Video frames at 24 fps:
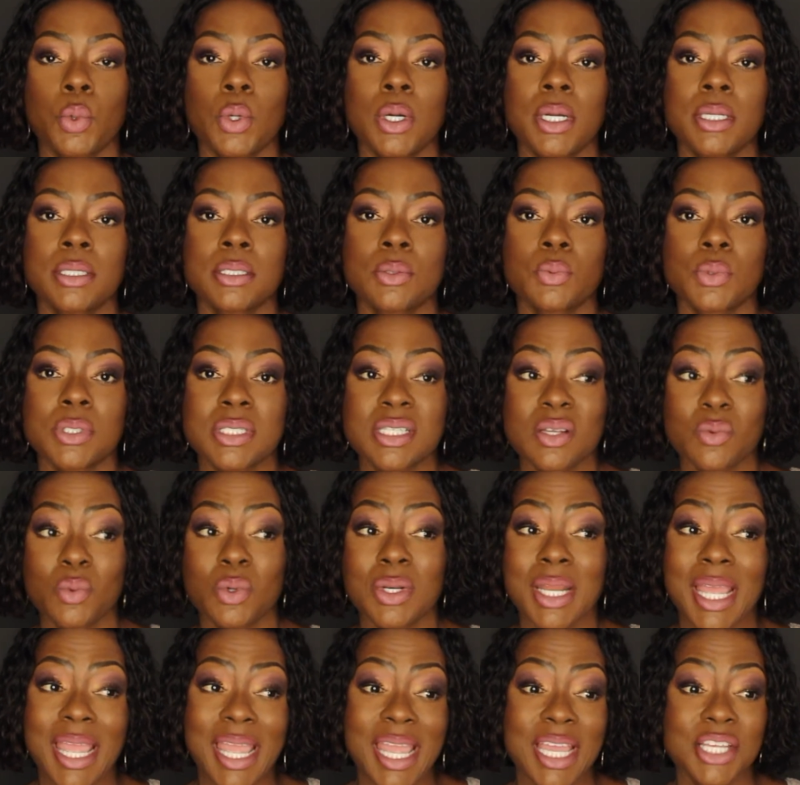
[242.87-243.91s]
when
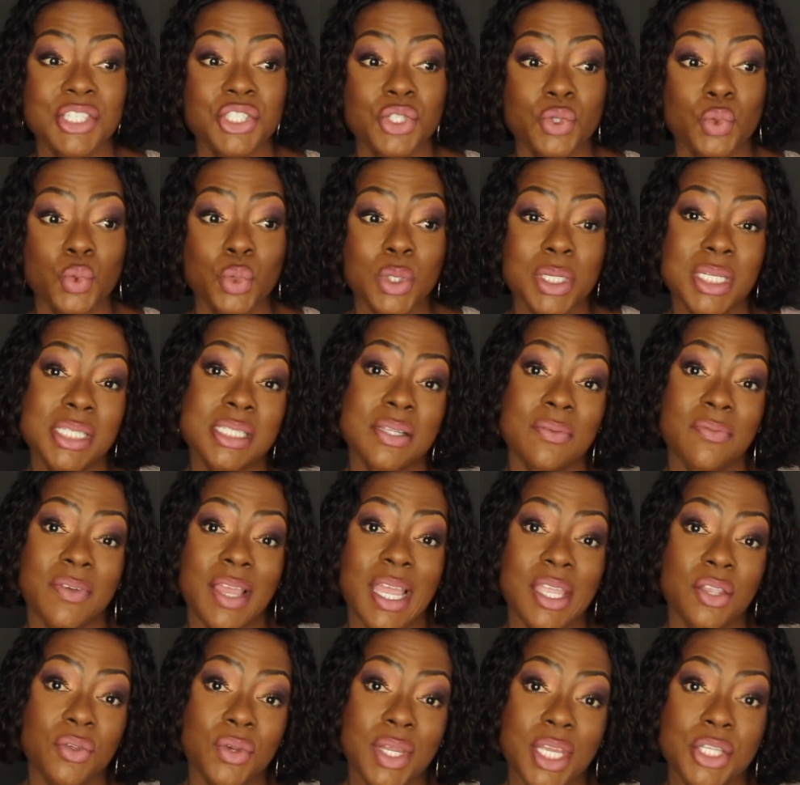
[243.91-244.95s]
someone asks you what is the
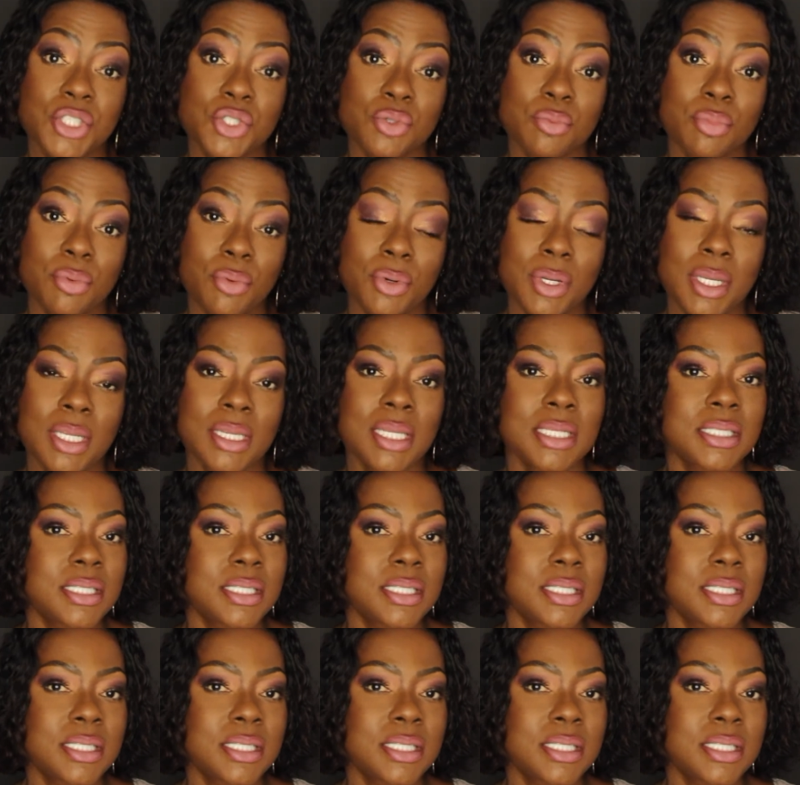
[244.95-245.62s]
value that you bring,